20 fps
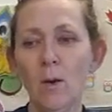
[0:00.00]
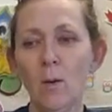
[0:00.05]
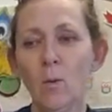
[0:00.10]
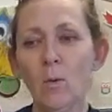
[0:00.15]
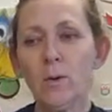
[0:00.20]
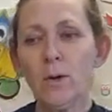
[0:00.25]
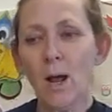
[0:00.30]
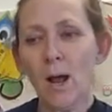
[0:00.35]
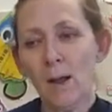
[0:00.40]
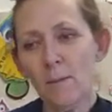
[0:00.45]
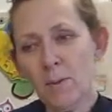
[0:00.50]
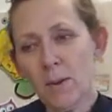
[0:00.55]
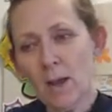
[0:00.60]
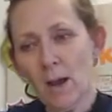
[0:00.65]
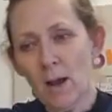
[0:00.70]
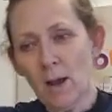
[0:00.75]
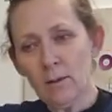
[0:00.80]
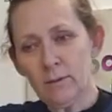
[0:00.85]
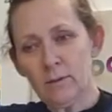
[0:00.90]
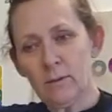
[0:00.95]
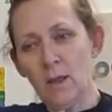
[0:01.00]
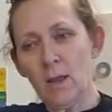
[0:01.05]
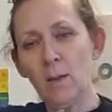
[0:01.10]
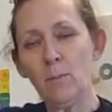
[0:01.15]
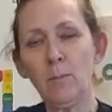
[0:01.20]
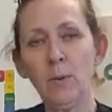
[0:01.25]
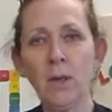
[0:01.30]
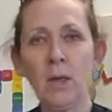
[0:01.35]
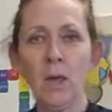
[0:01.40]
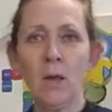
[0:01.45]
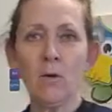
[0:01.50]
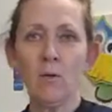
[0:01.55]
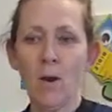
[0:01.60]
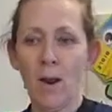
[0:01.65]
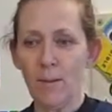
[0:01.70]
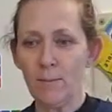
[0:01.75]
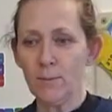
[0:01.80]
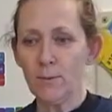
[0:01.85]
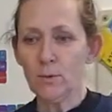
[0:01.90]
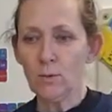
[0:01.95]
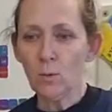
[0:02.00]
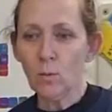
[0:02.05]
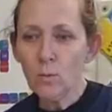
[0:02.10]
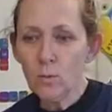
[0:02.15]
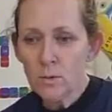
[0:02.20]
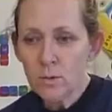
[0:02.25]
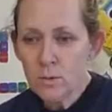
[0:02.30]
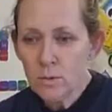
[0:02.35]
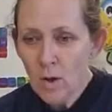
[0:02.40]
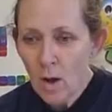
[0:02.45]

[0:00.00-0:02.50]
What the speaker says: would I be out there picking grapes or